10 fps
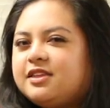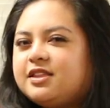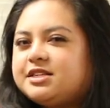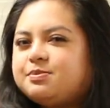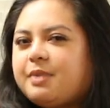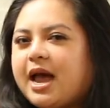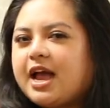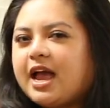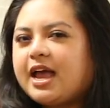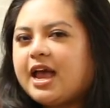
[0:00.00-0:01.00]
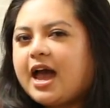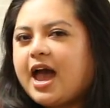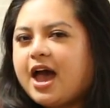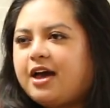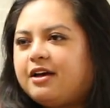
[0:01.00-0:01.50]
in this bag, I
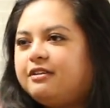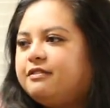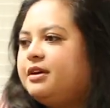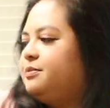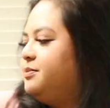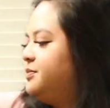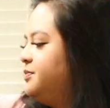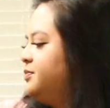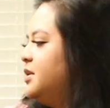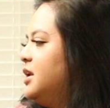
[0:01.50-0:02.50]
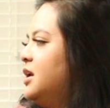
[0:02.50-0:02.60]
have